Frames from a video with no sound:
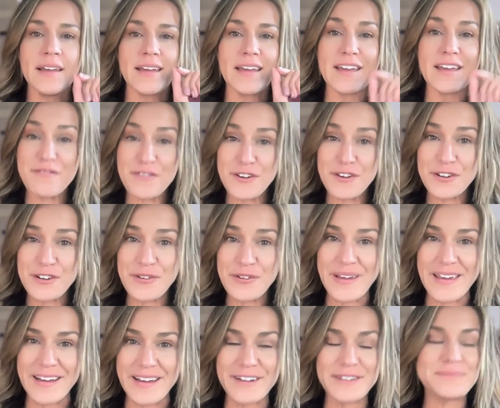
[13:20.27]
If you're new
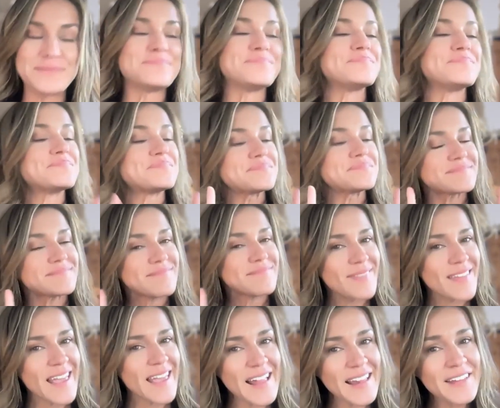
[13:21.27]
here,
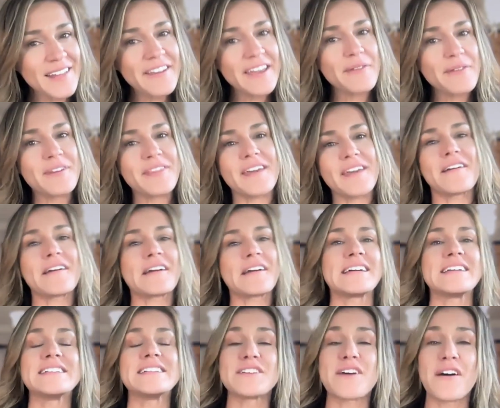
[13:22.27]
Elevate with Erica
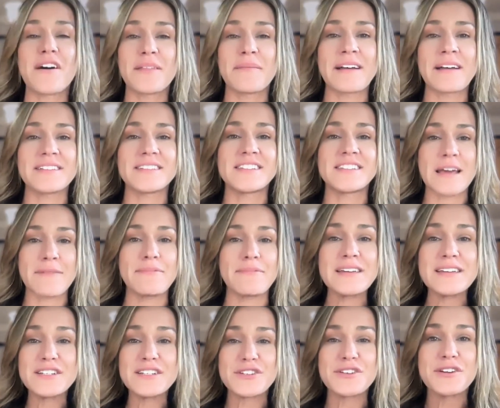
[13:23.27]
is all about stepping
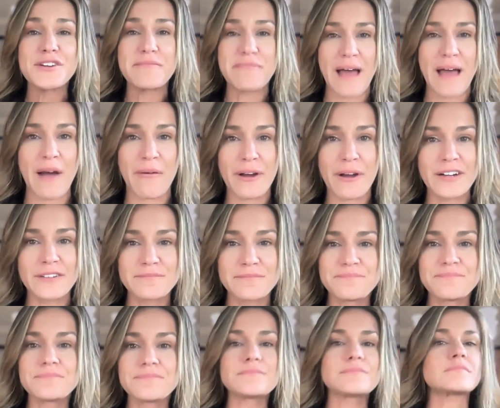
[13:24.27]
into your power,
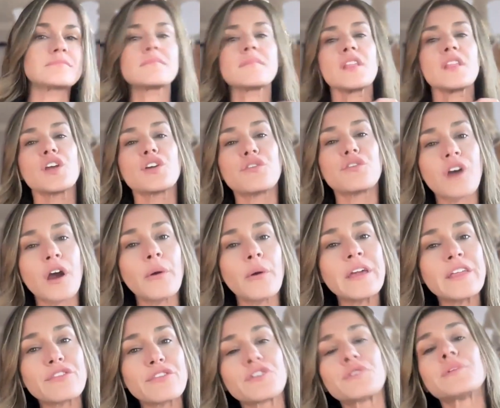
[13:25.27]

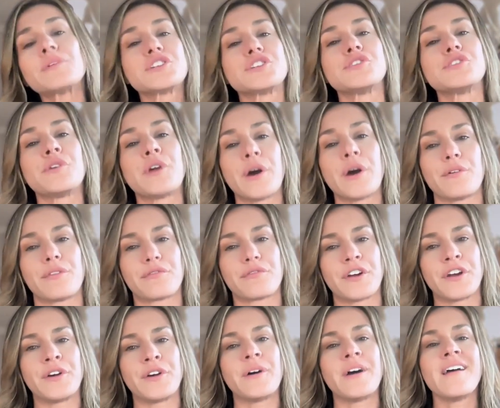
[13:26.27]
growing through what you go
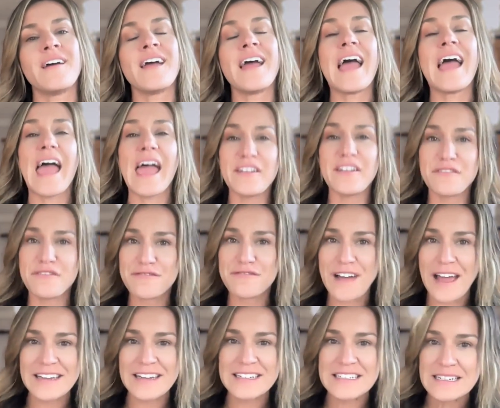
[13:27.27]
through, and
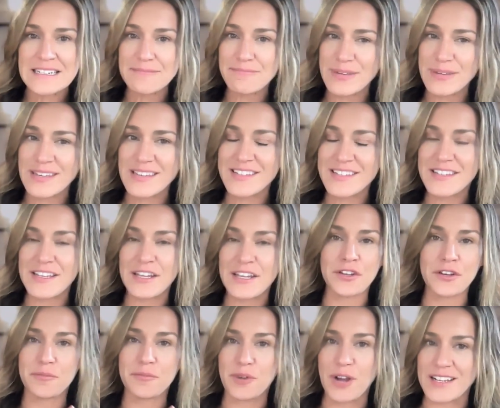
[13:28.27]
finding peace in
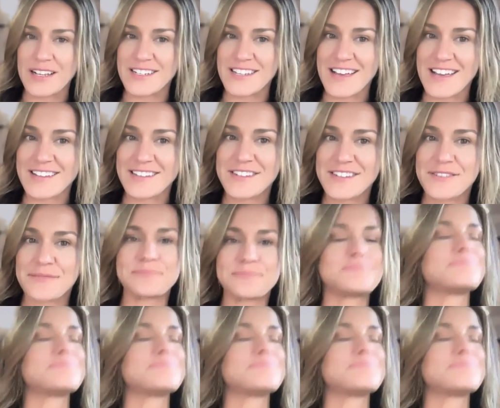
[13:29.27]
your process.